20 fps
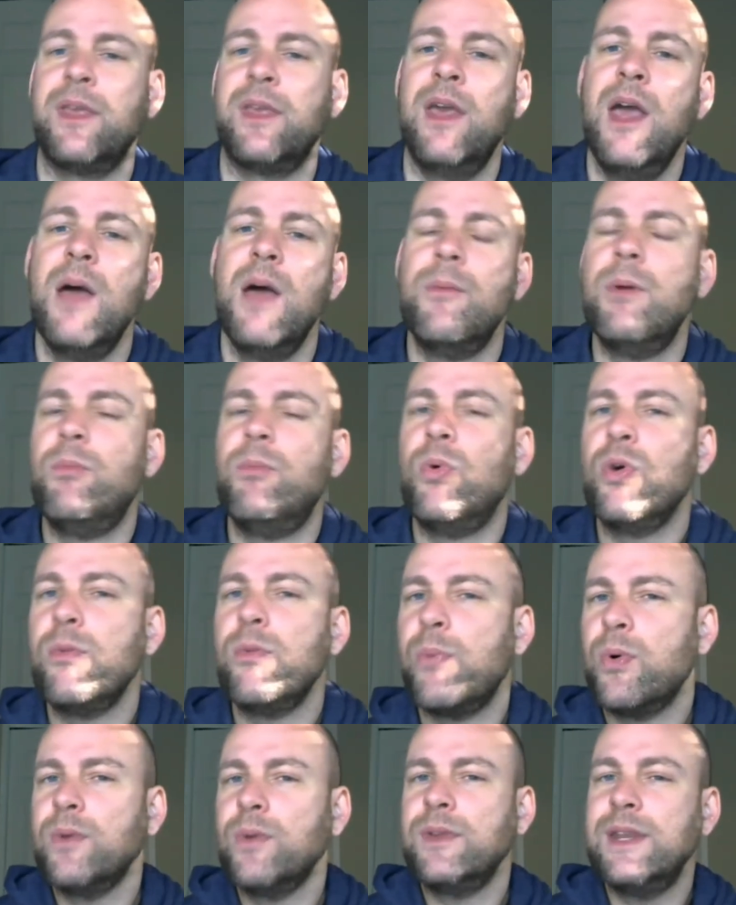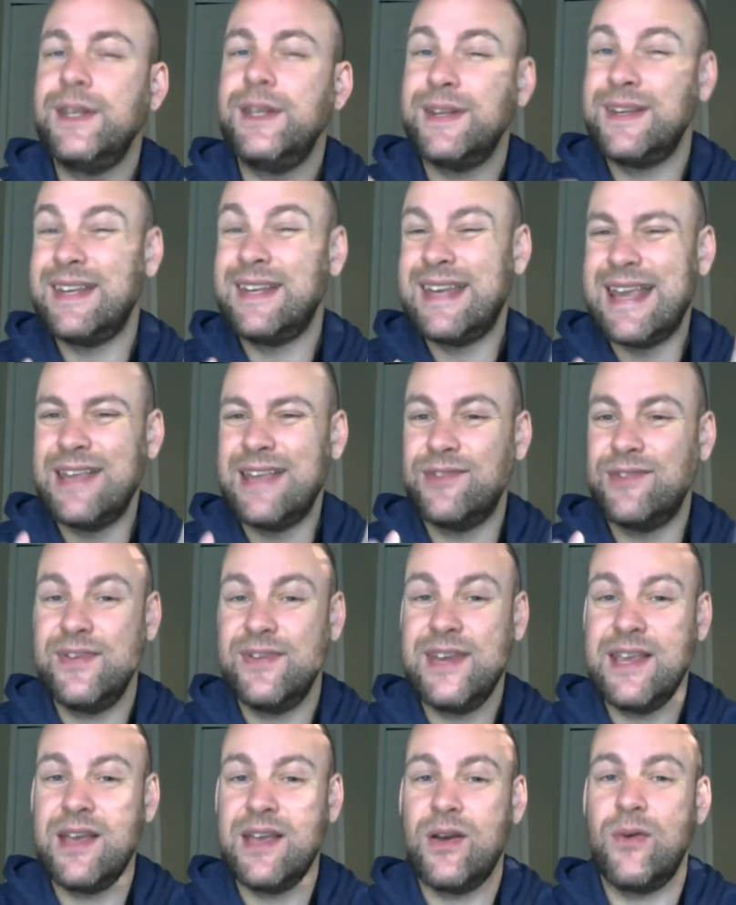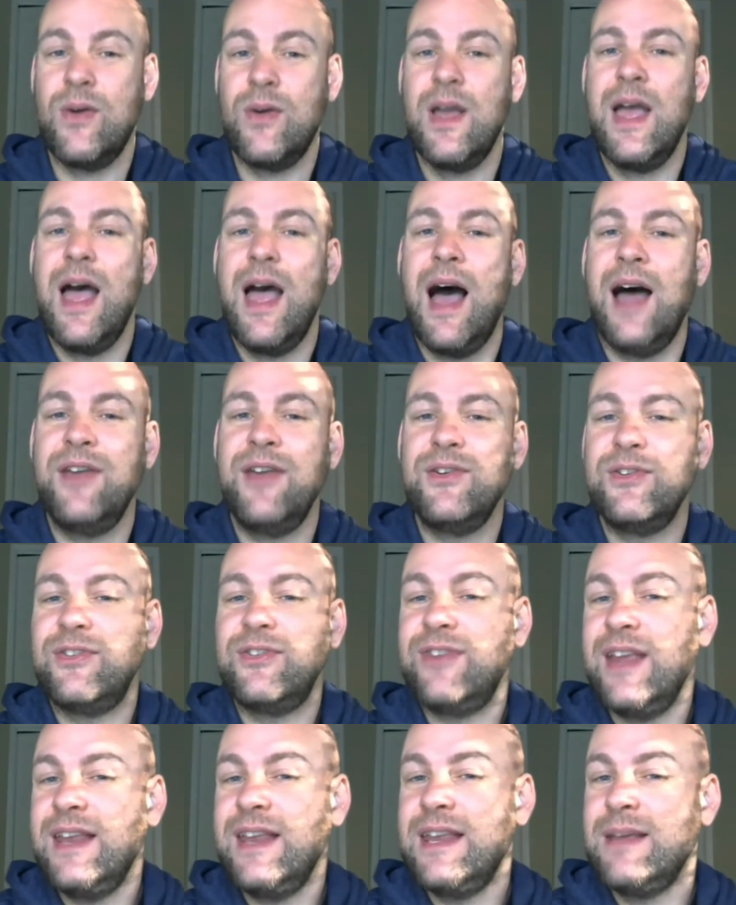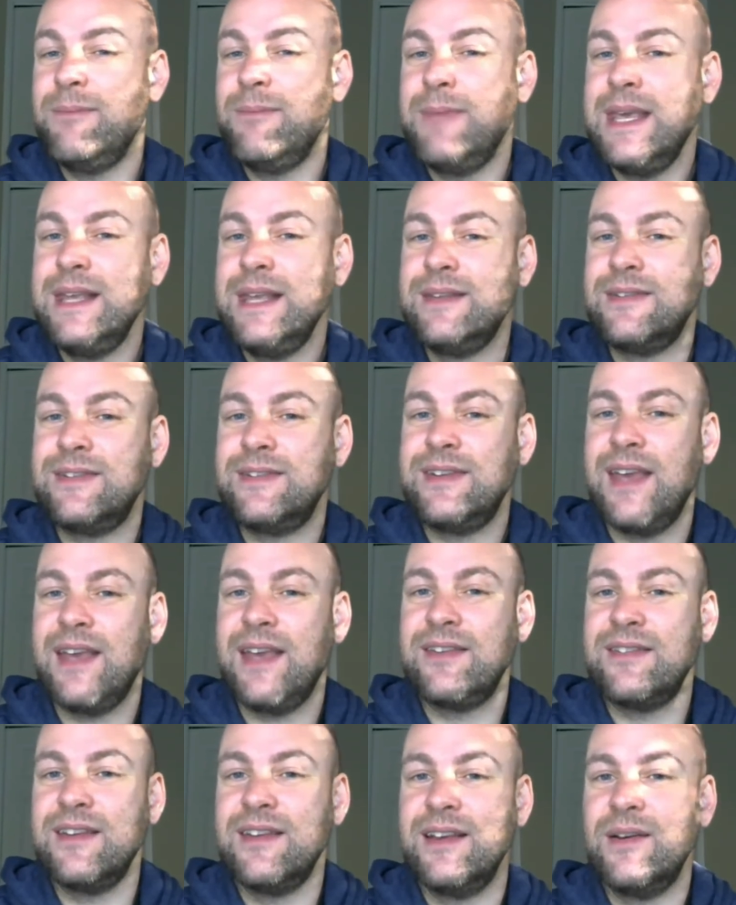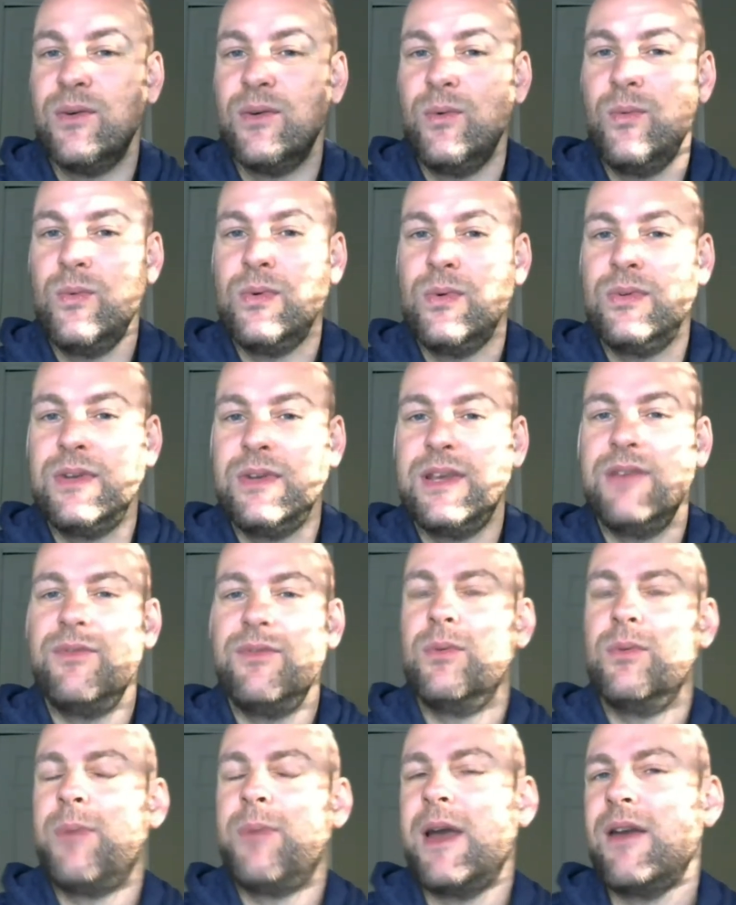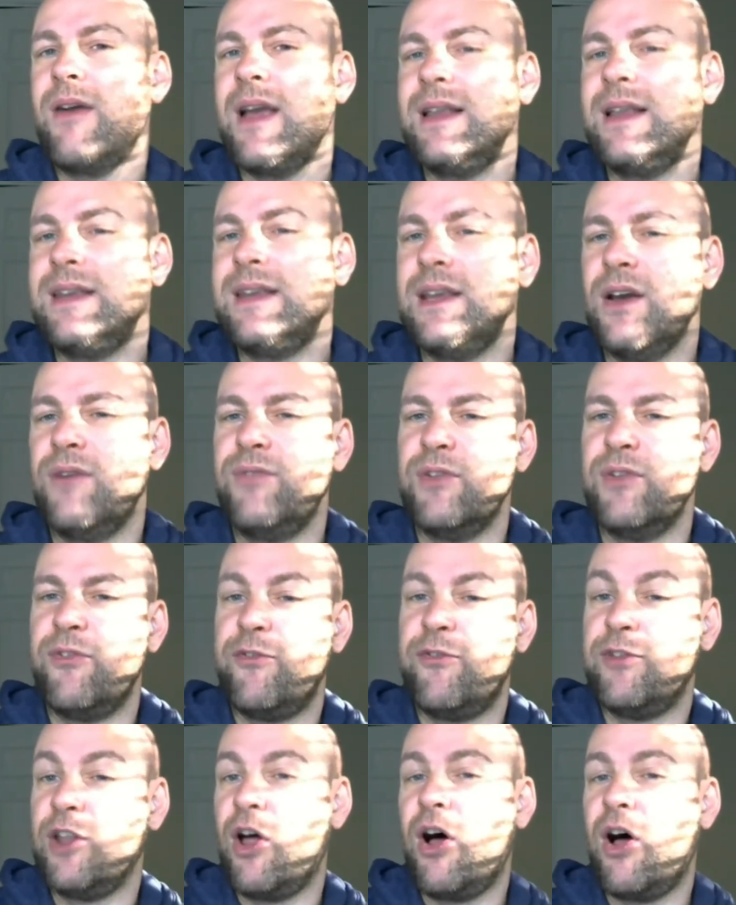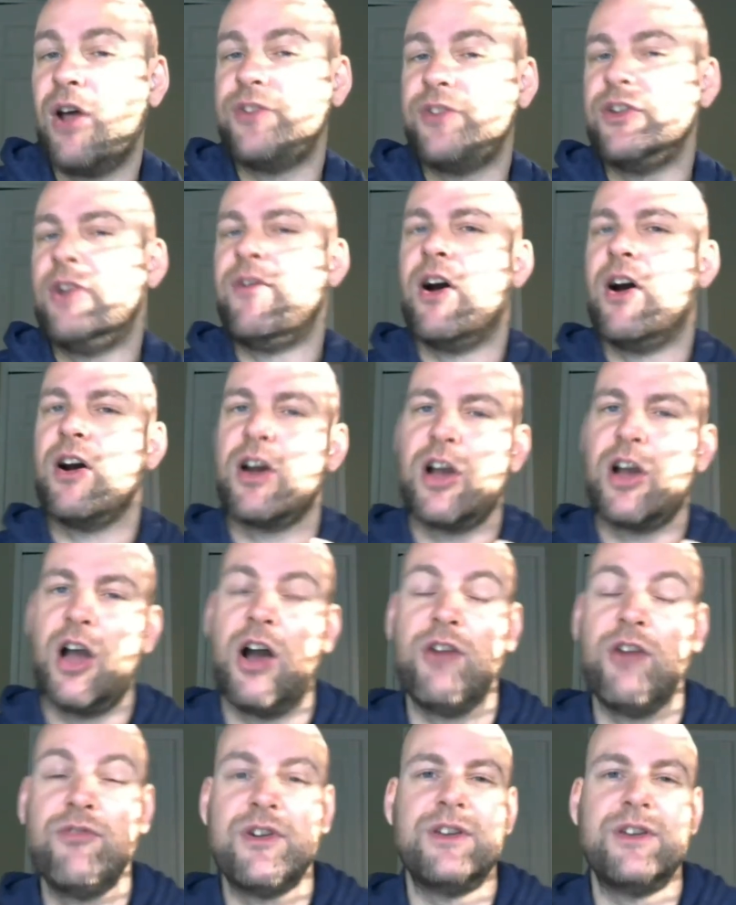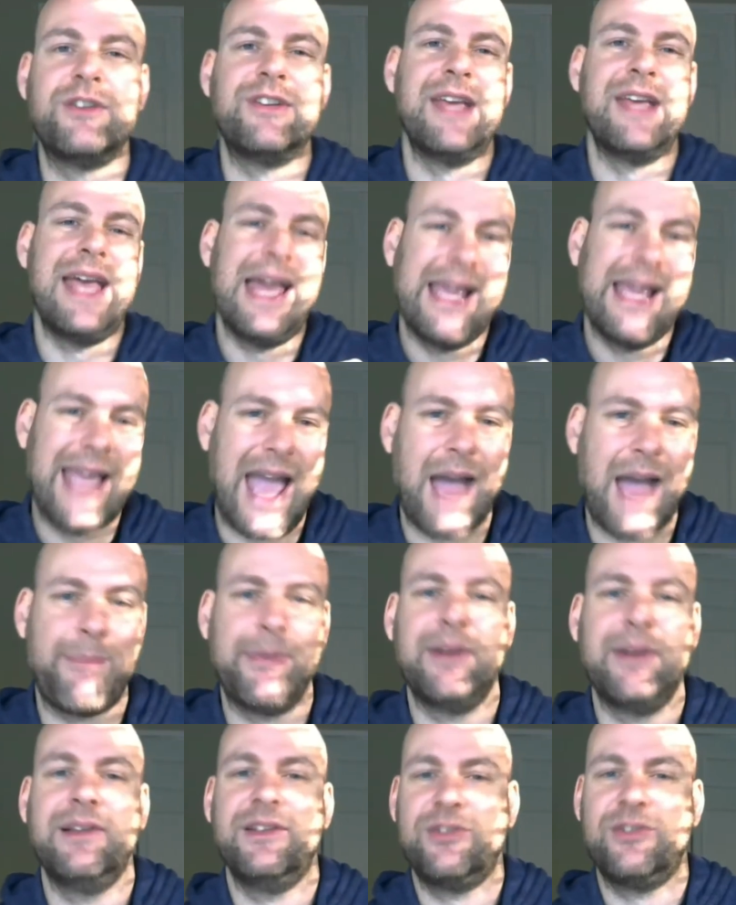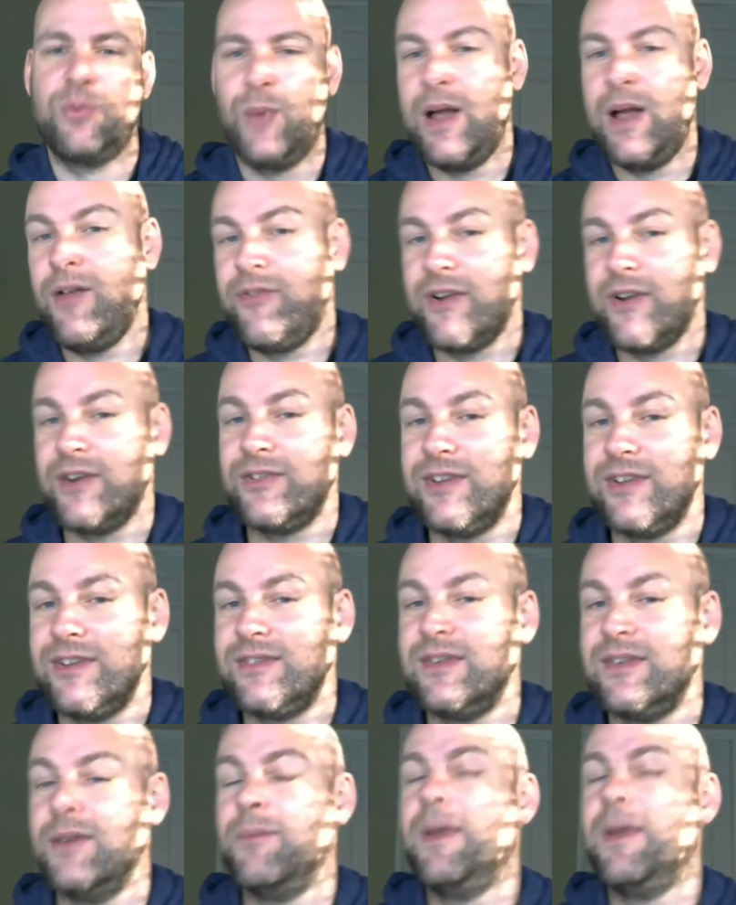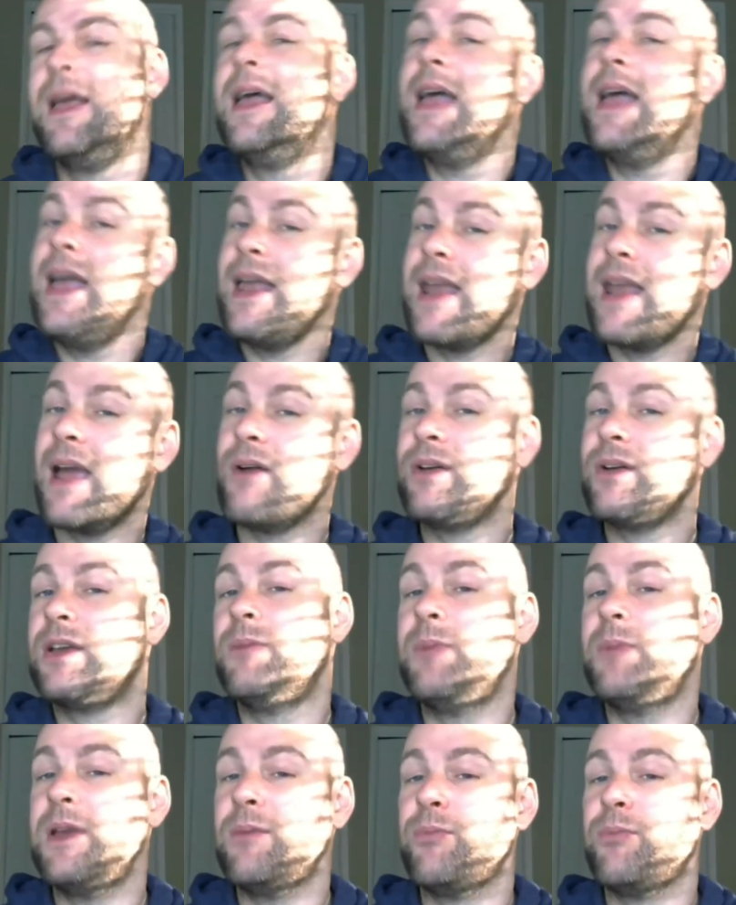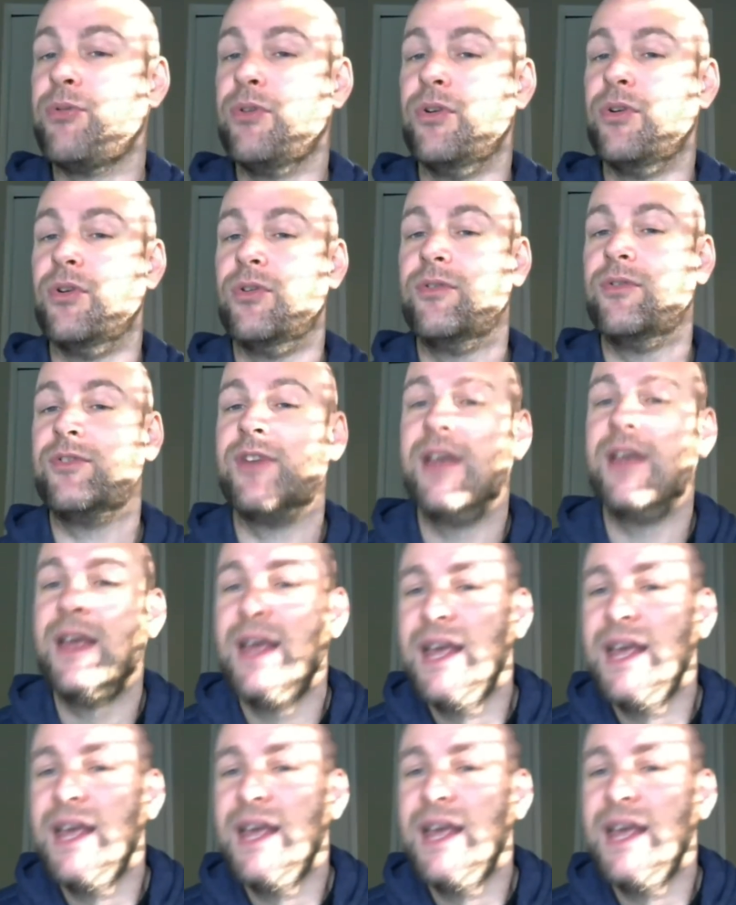But more importantly to today's video, understanding means testing will give you a better idea of the flaws of our current capitalist welfare system and how it can be improved,